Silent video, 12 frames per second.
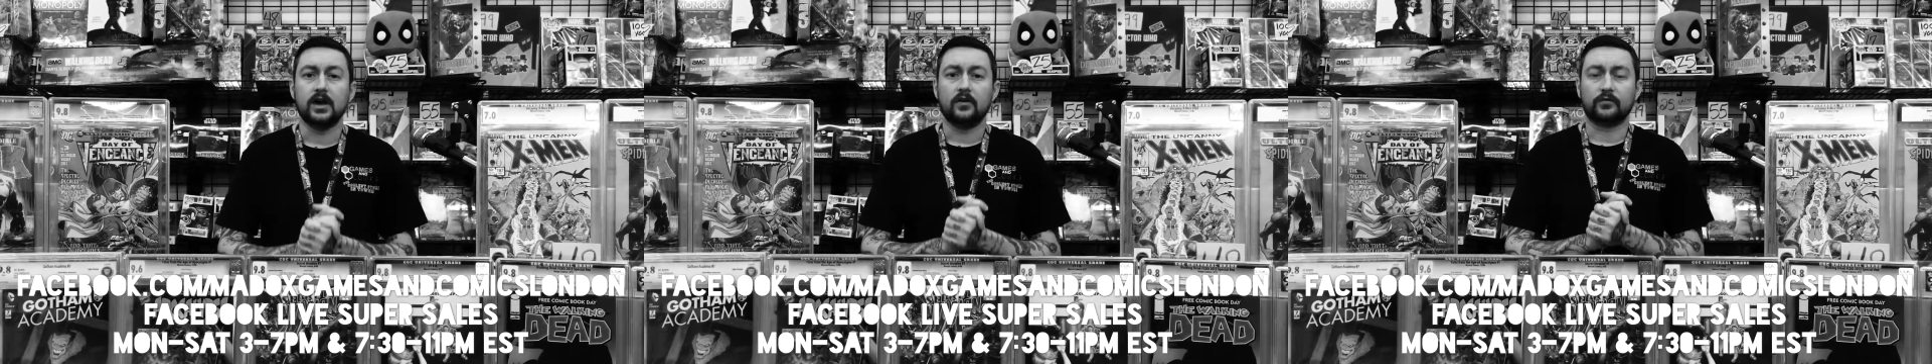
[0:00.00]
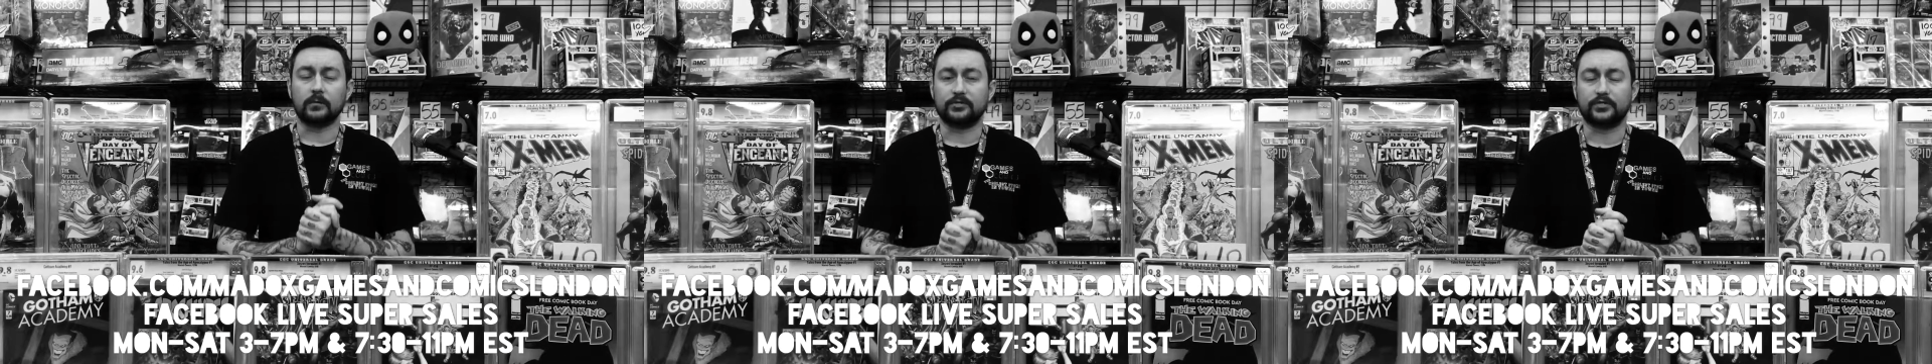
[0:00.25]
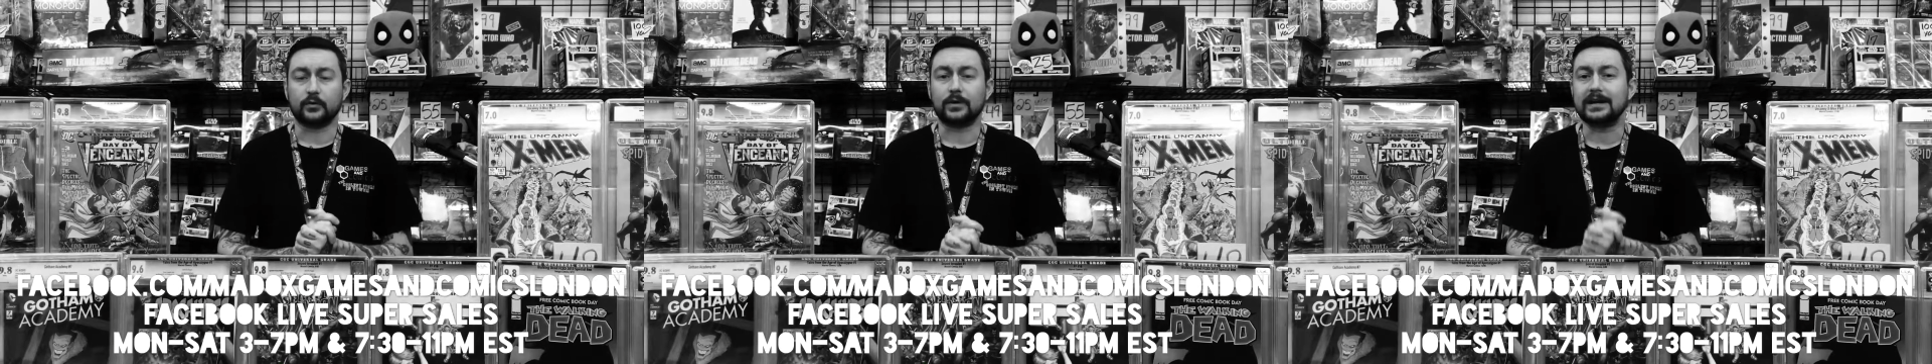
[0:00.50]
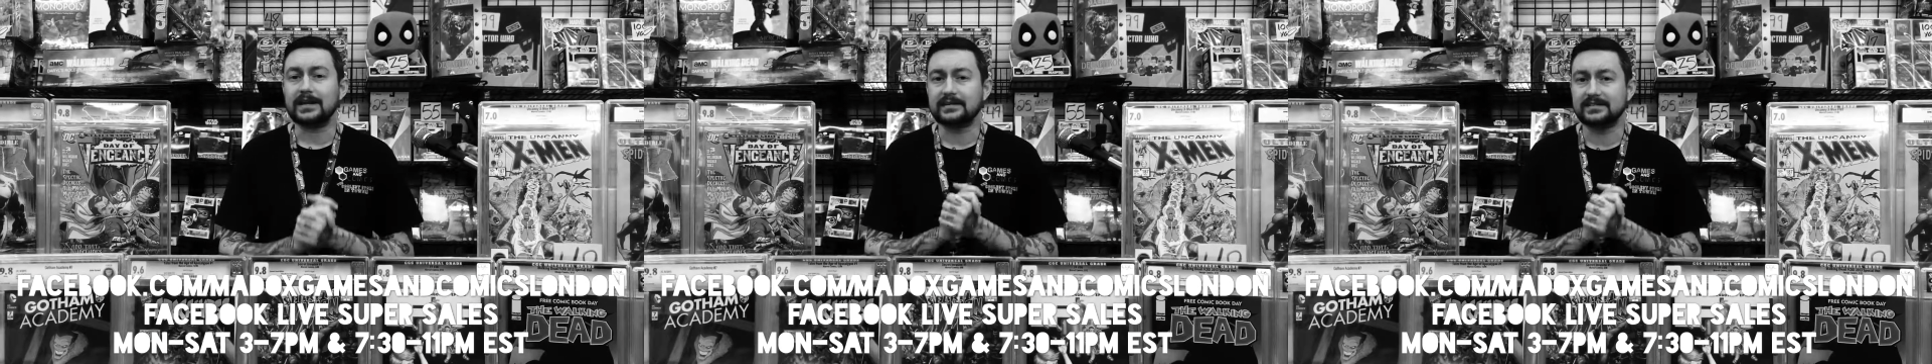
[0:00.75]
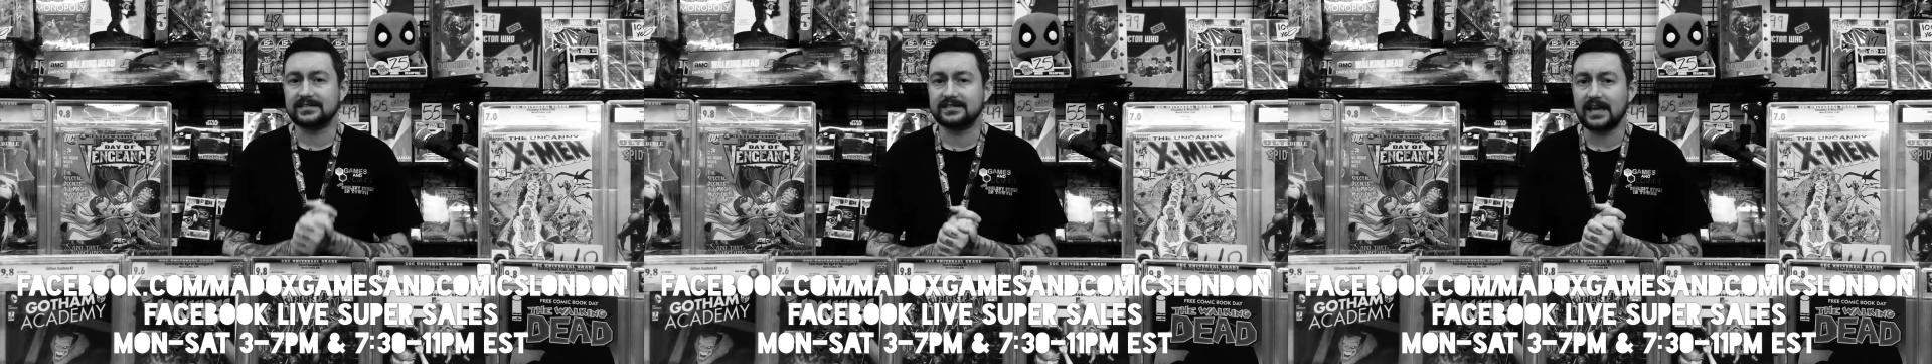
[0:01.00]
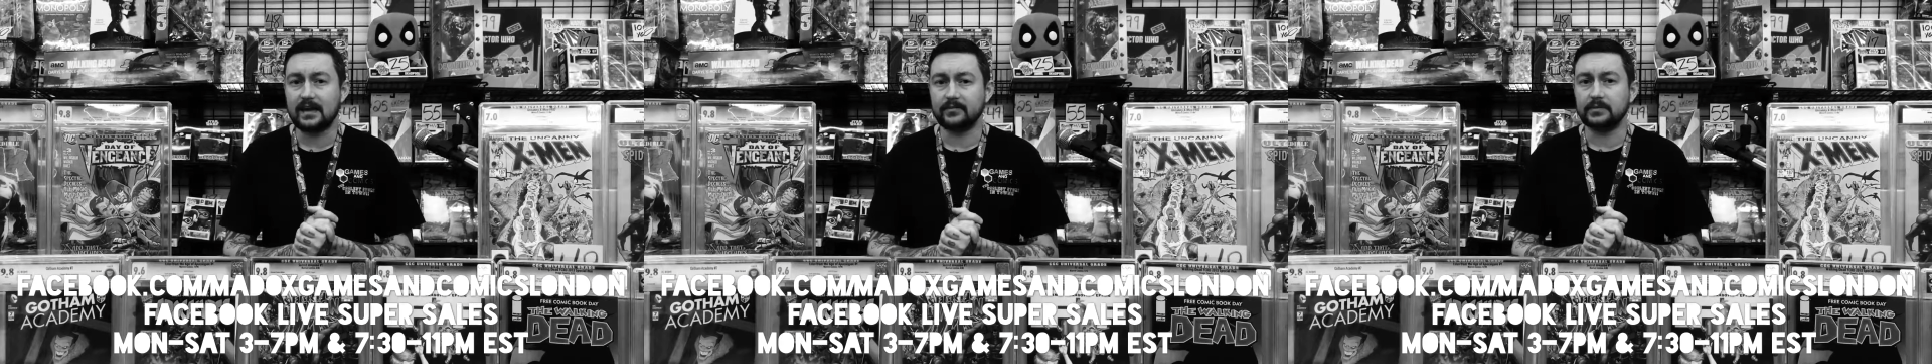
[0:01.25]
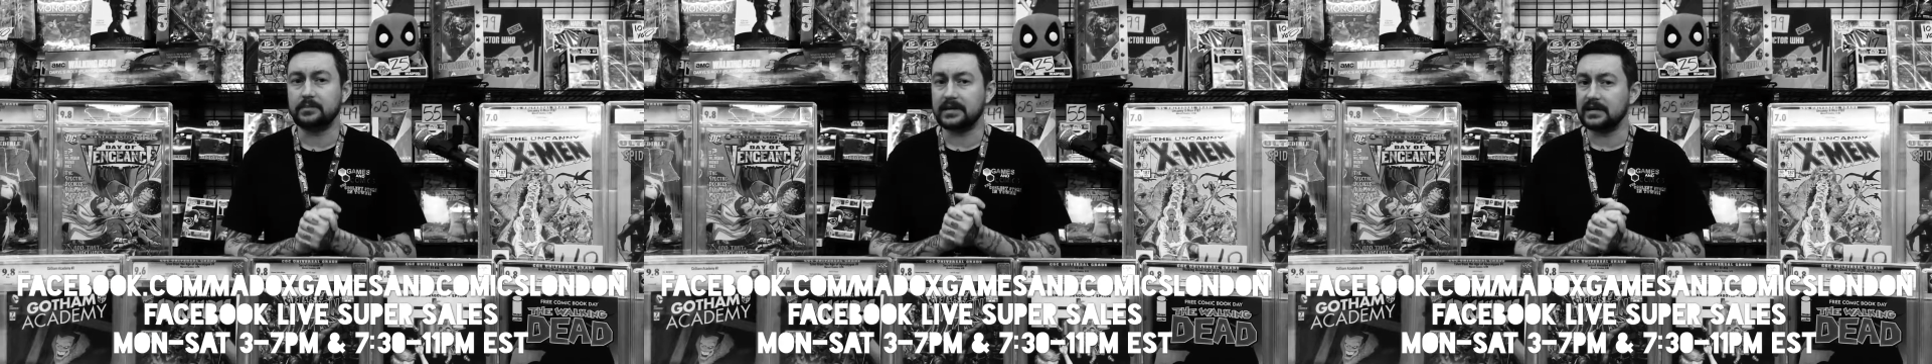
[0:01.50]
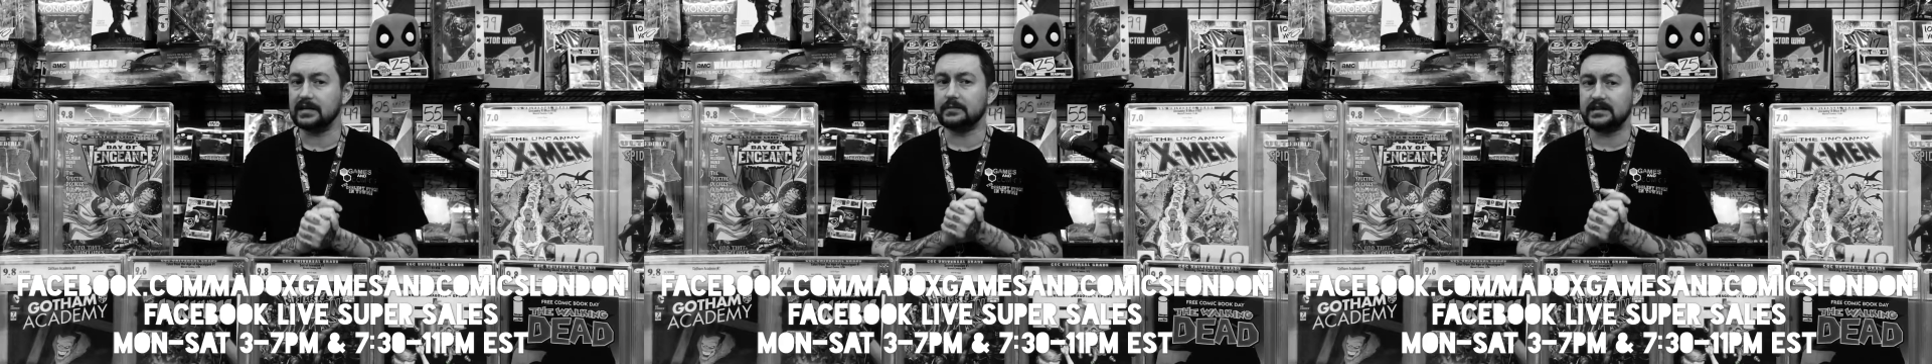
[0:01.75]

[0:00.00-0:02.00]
from 3 to 7 p.m.